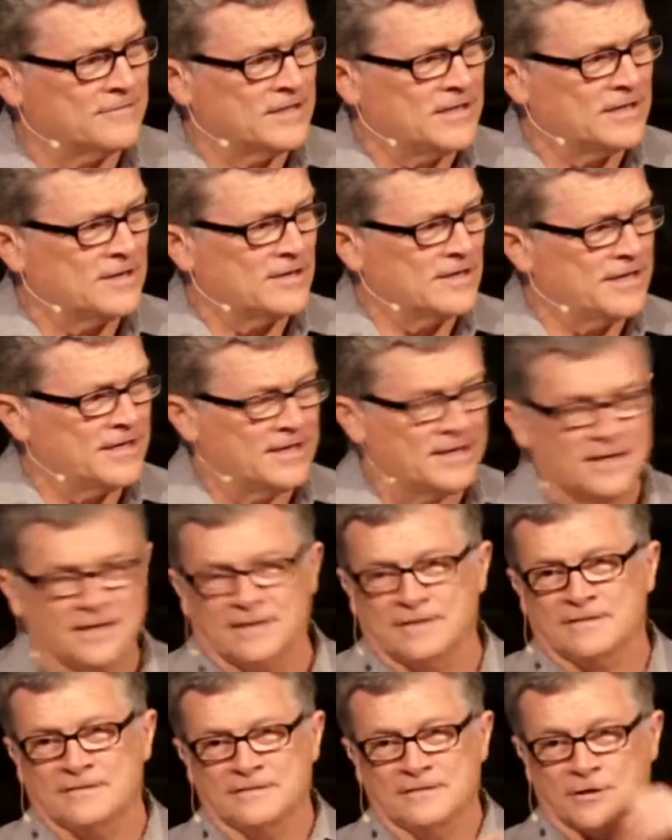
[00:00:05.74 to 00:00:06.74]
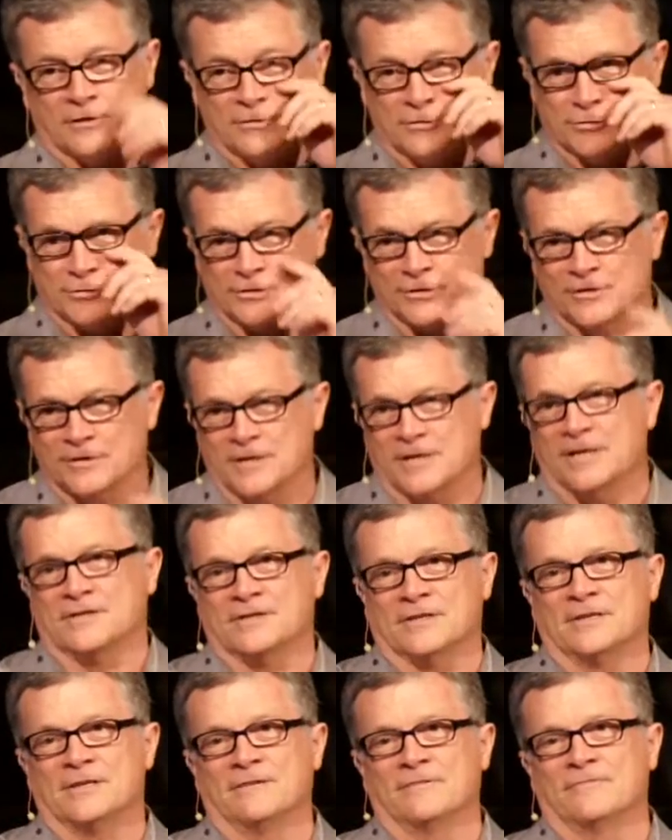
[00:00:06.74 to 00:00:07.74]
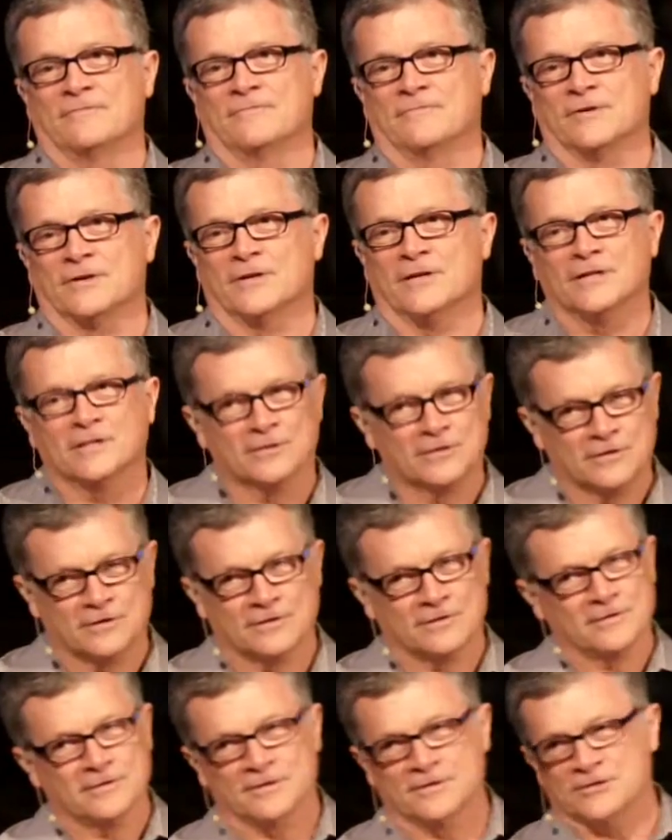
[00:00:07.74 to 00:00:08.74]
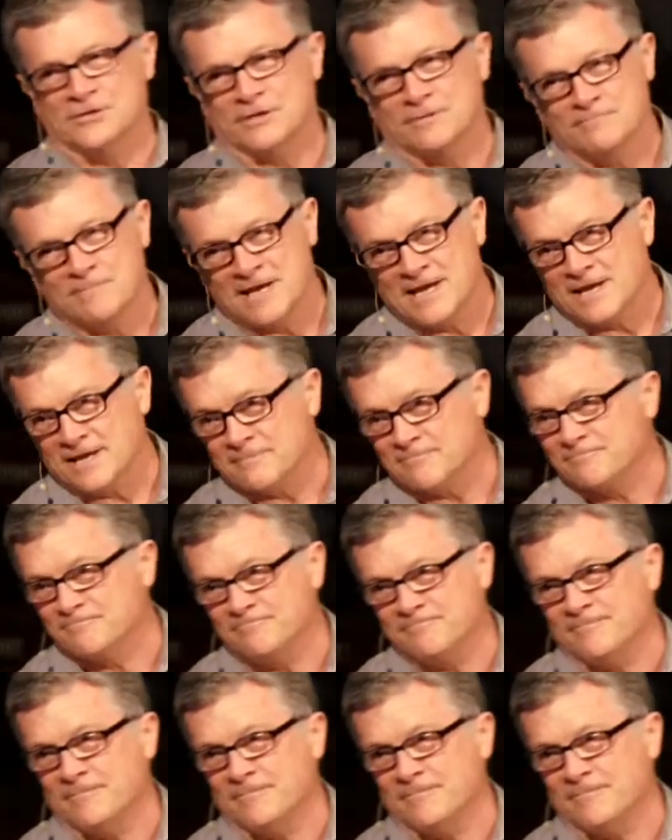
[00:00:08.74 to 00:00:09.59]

Gary Dozier as a very encouraging man.